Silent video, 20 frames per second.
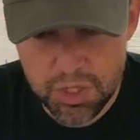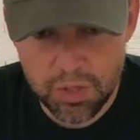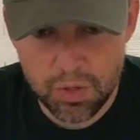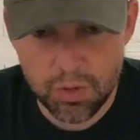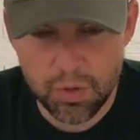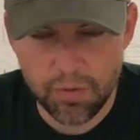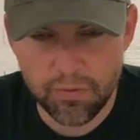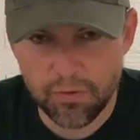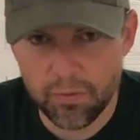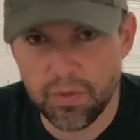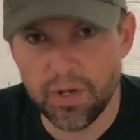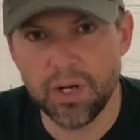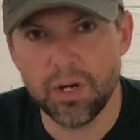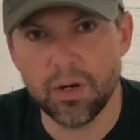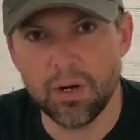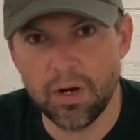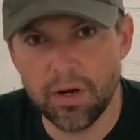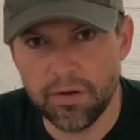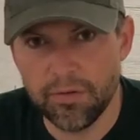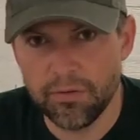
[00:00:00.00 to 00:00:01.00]
you
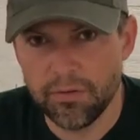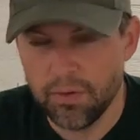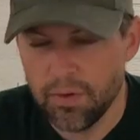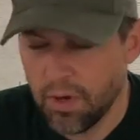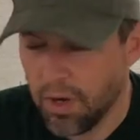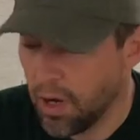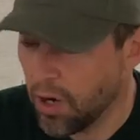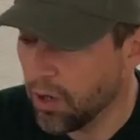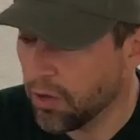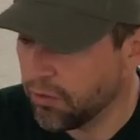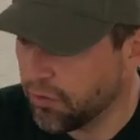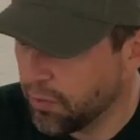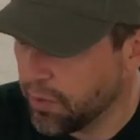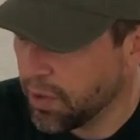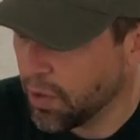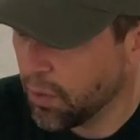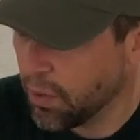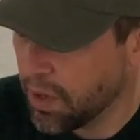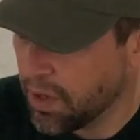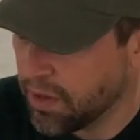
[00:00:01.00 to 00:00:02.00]
are
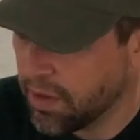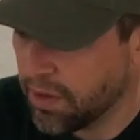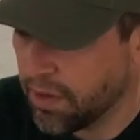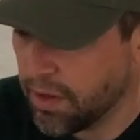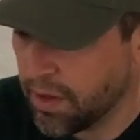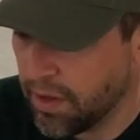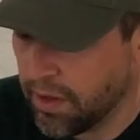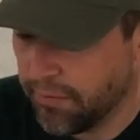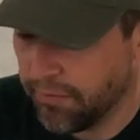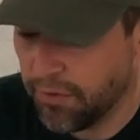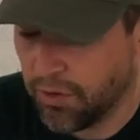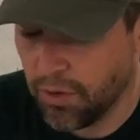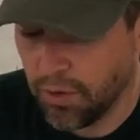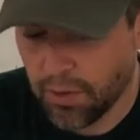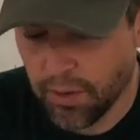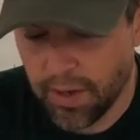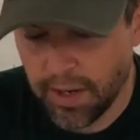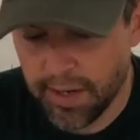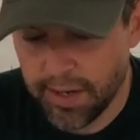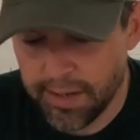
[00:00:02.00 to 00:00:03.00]
familiar with if you
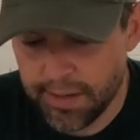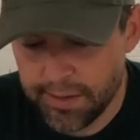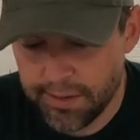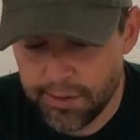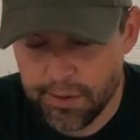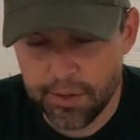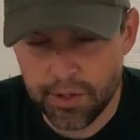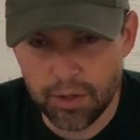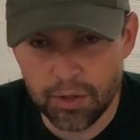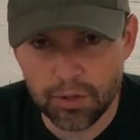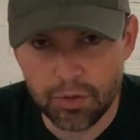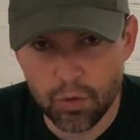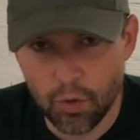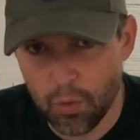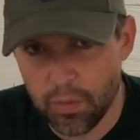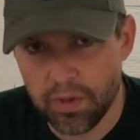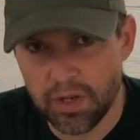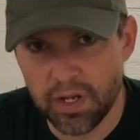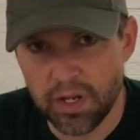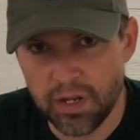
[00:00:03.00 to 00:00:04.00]
know your
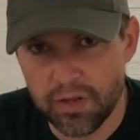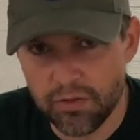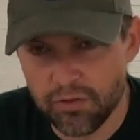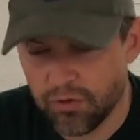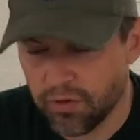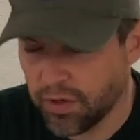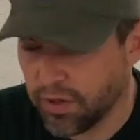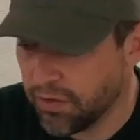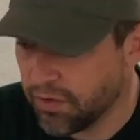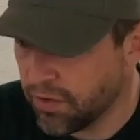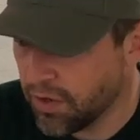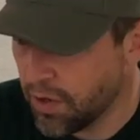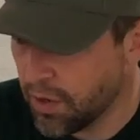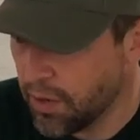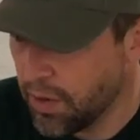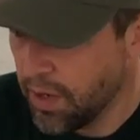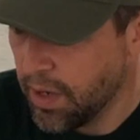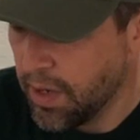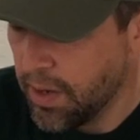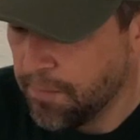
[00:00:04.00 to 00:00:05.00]
Normandy history. So
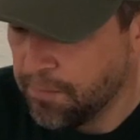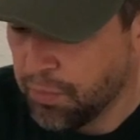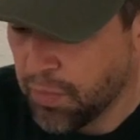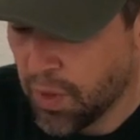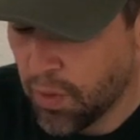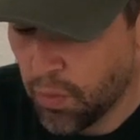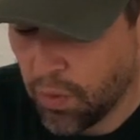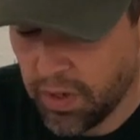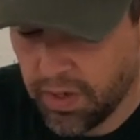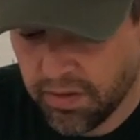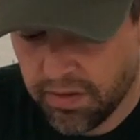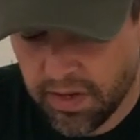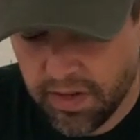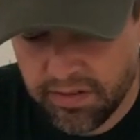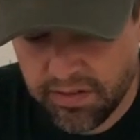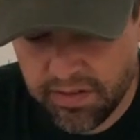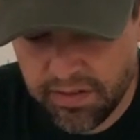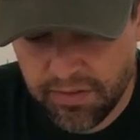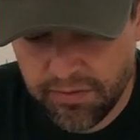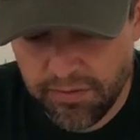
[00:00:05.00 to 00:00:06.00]
what it
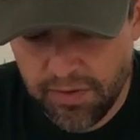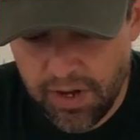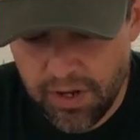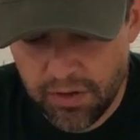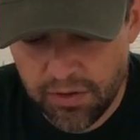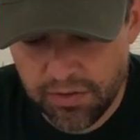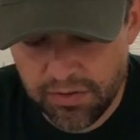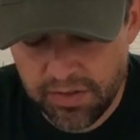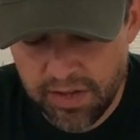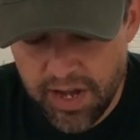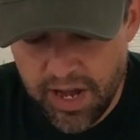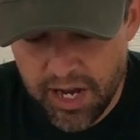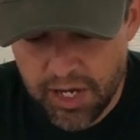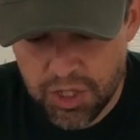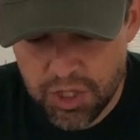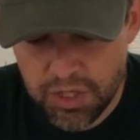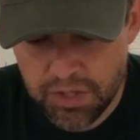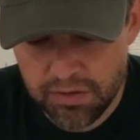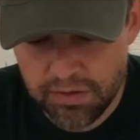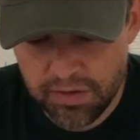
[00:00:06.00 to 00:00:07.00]
does is it follows the
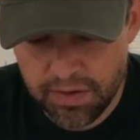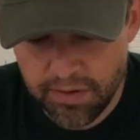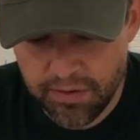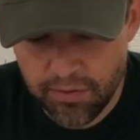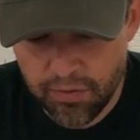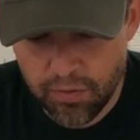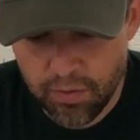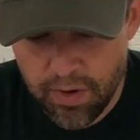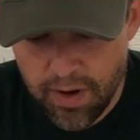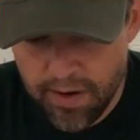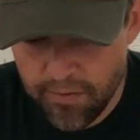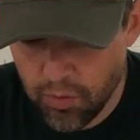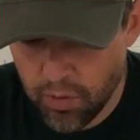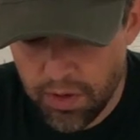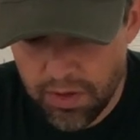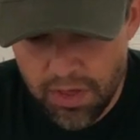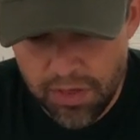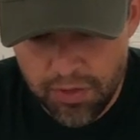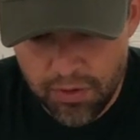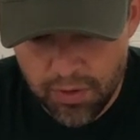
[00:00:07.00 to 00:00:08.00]
actions of everywhere
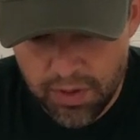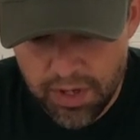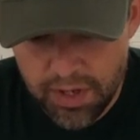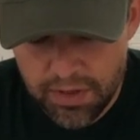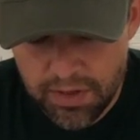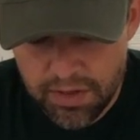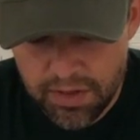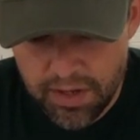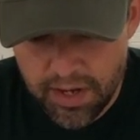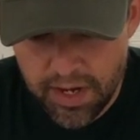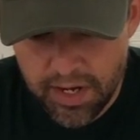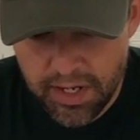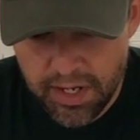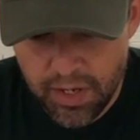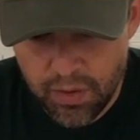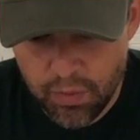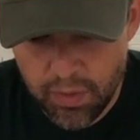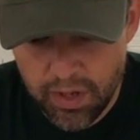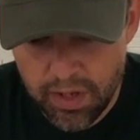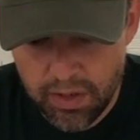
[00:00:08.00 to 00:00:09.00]
the 30th
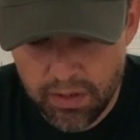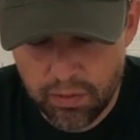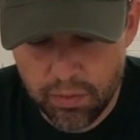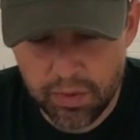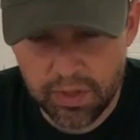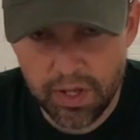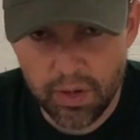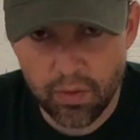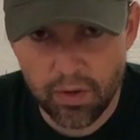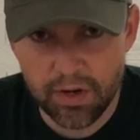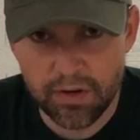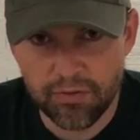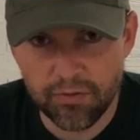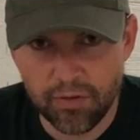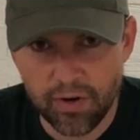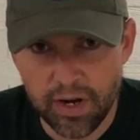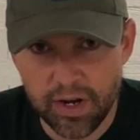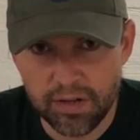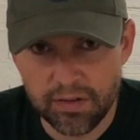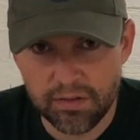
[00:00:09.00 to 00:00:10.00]
ID went when they were in
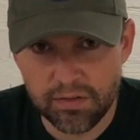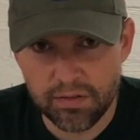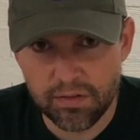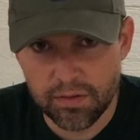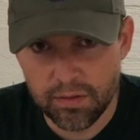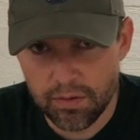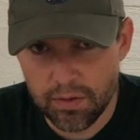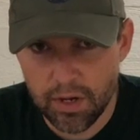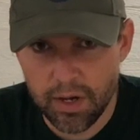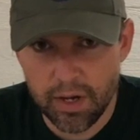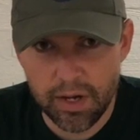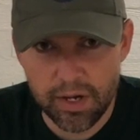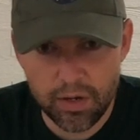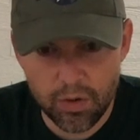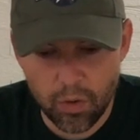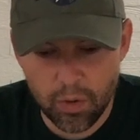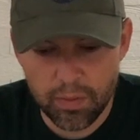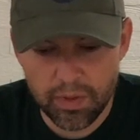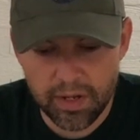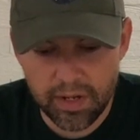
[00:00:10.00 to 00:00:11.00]
France, in
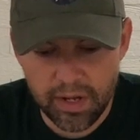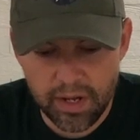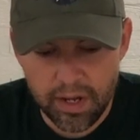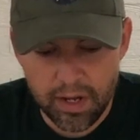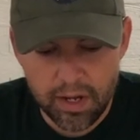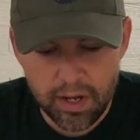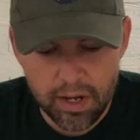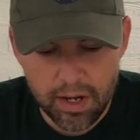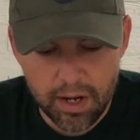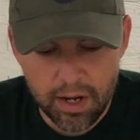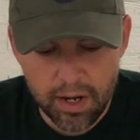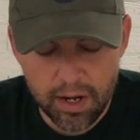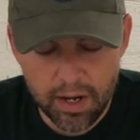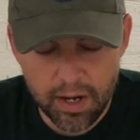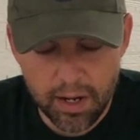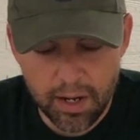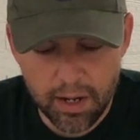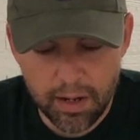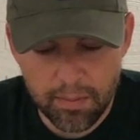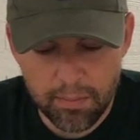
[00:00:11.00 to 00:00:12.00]
Normandy.
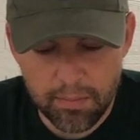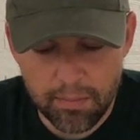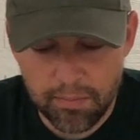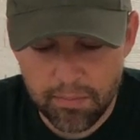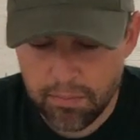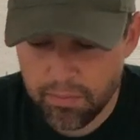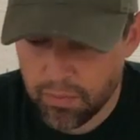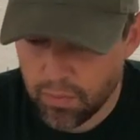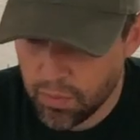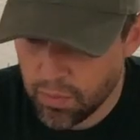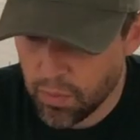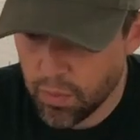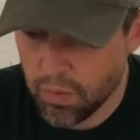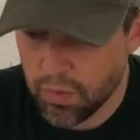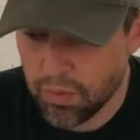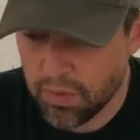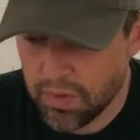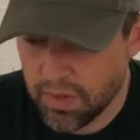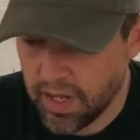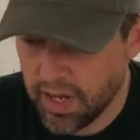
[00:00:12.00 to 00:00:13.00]

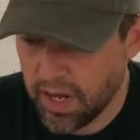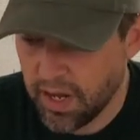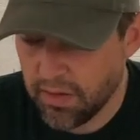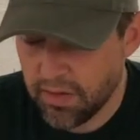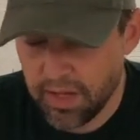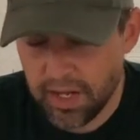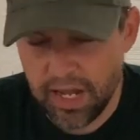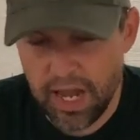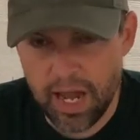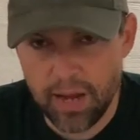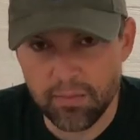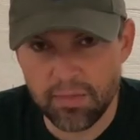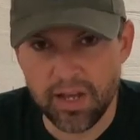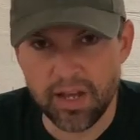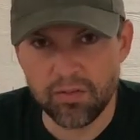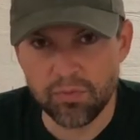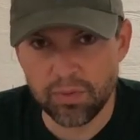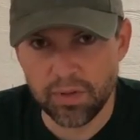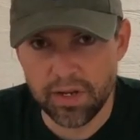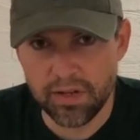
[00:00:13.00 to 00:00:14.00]
The game
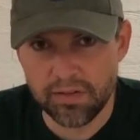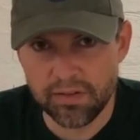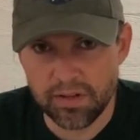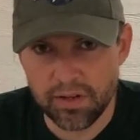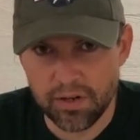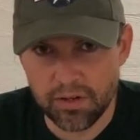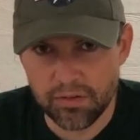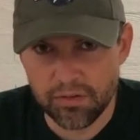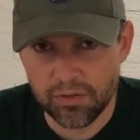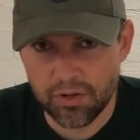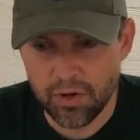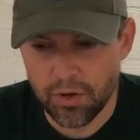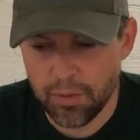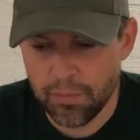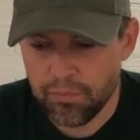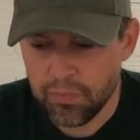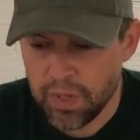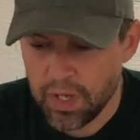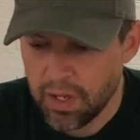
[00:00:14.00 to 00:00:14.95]
takes place there. So